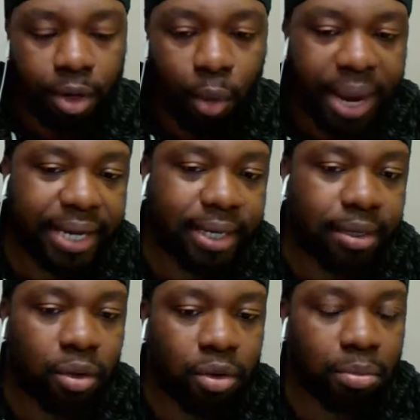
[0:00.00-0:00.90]
No AD,
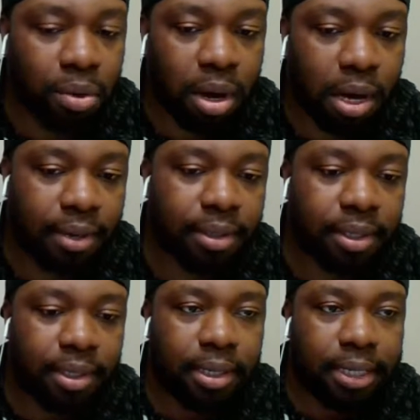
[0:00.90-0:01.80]
no LeBron,
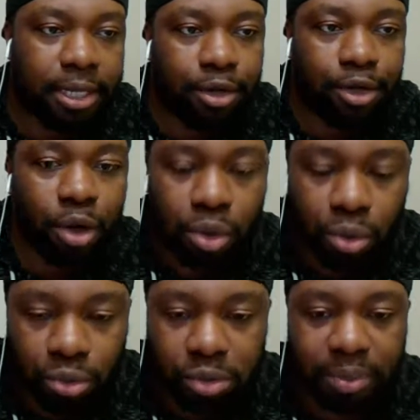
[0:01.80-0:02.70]
no
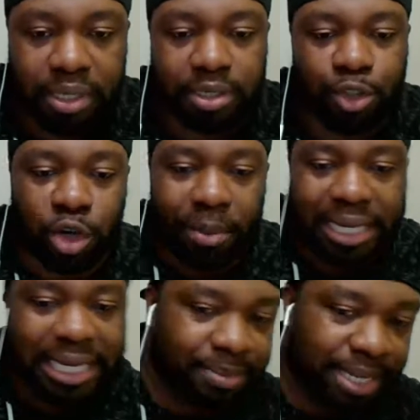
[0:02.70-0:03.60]
Kuzma.
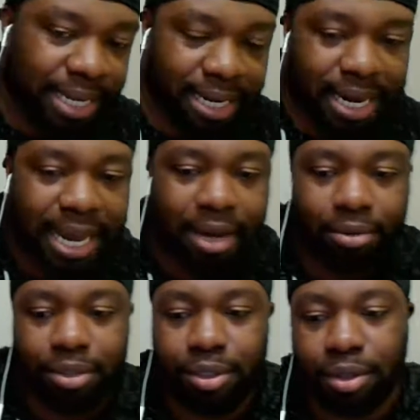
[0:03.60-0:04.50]
Drummond has been in and out.
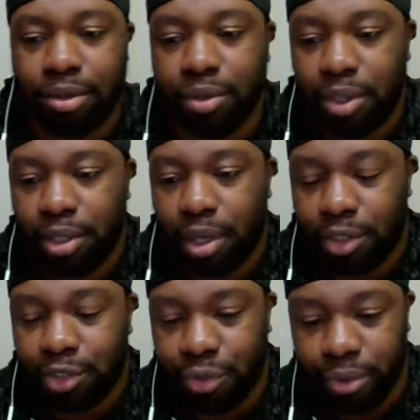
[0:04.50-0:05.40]

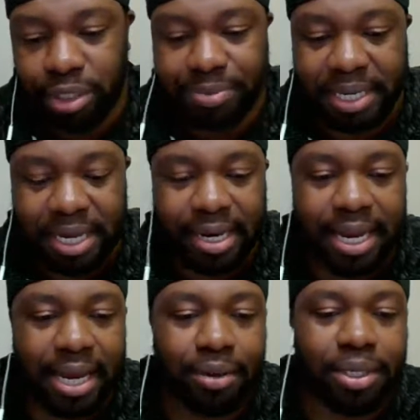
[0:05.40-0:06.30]
Schroeder's been in and
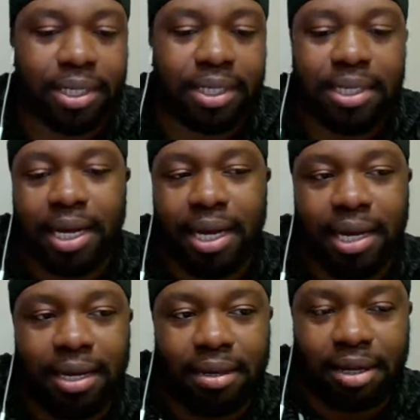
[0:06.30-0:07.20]
out.
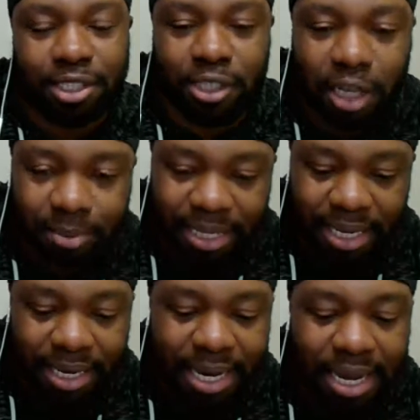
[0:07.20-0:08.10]
Gasol's been
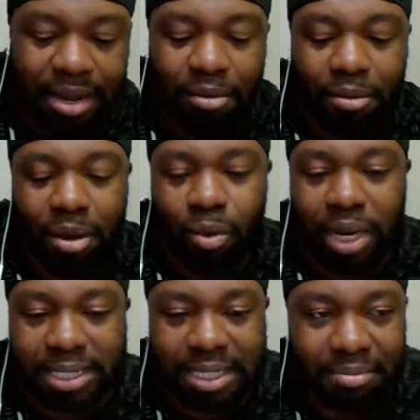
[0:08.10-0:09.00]
in and out.
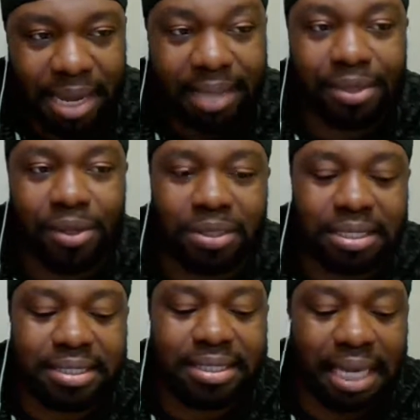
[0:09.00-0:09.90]
Wesley Matthews.
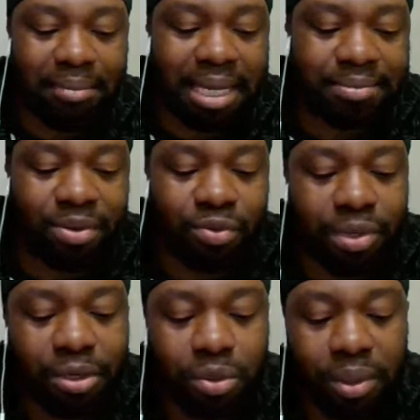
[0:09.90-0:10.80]
This team has been riddled